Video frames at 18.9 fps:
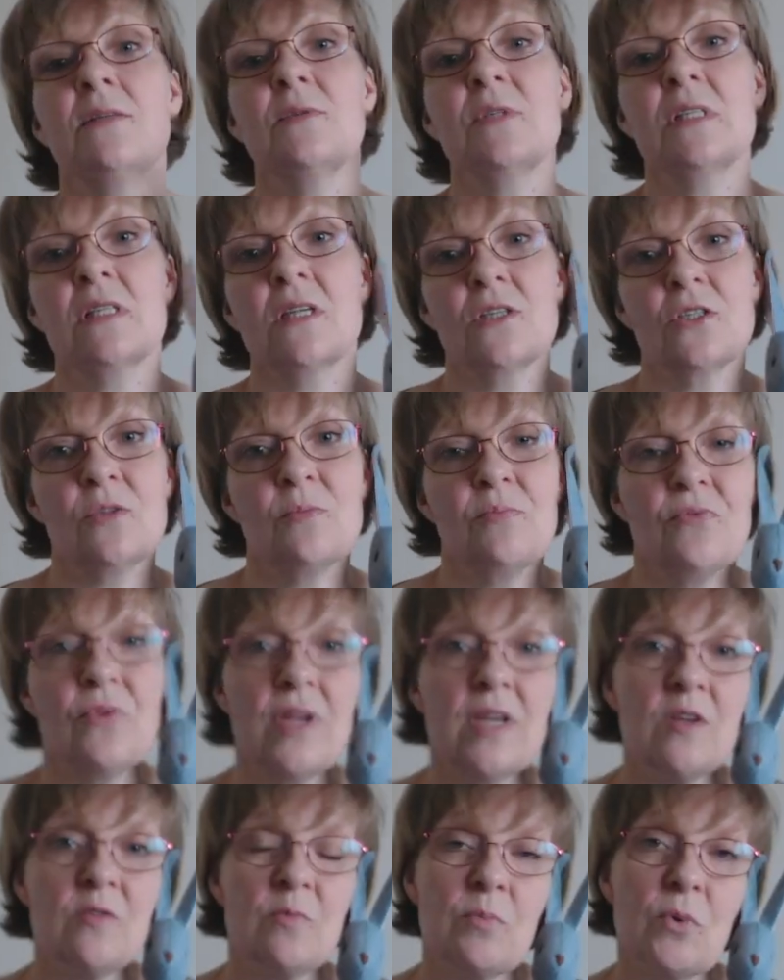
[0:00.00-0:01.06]
he was such a
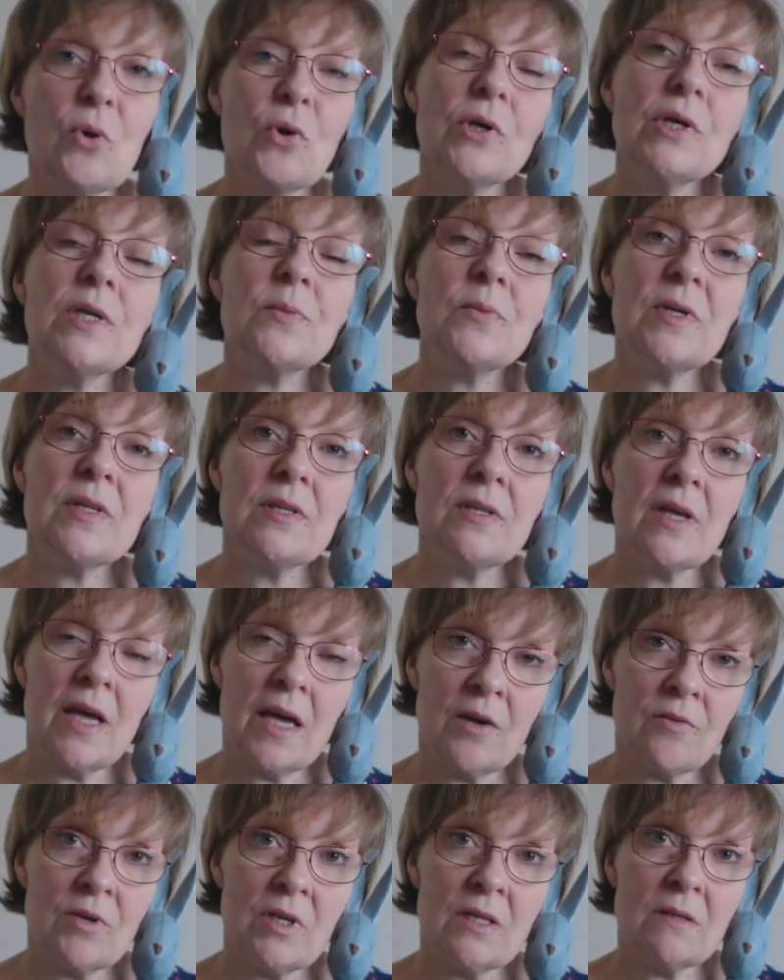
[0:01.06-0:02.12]
brave boy with
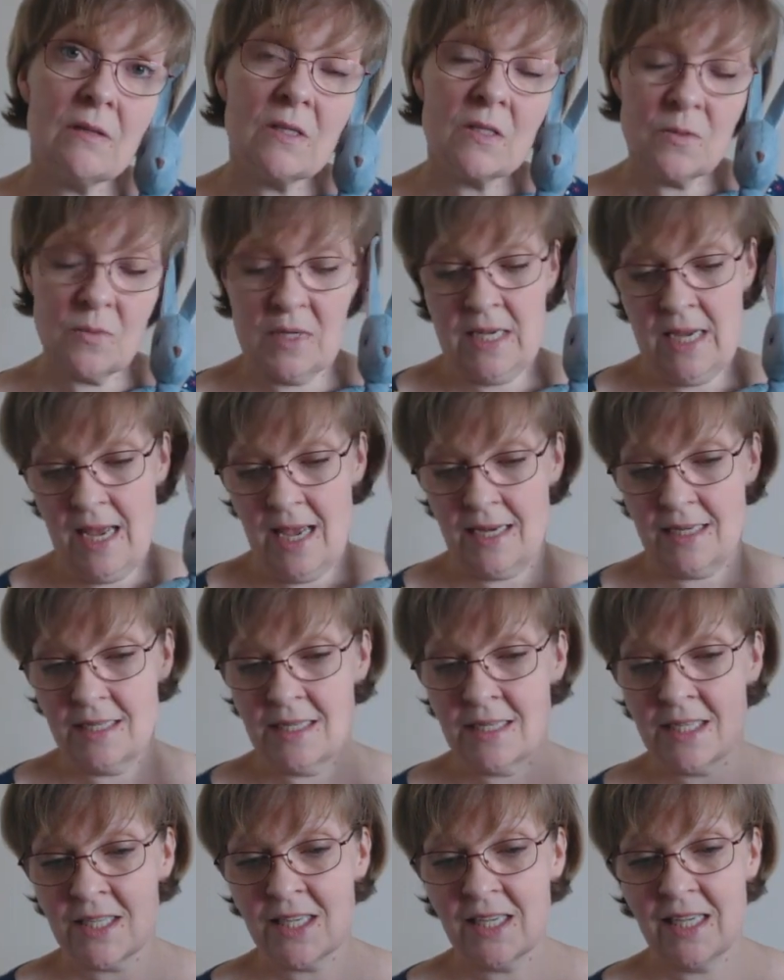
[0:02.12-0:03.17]
Harry this
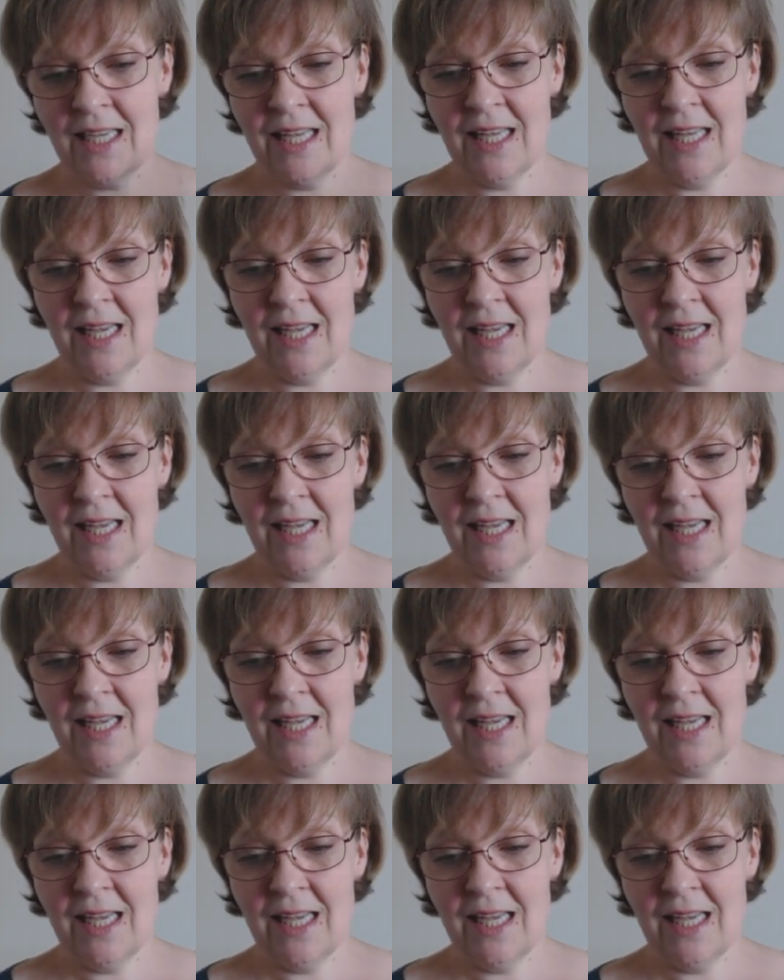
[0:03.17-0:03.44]
weekend,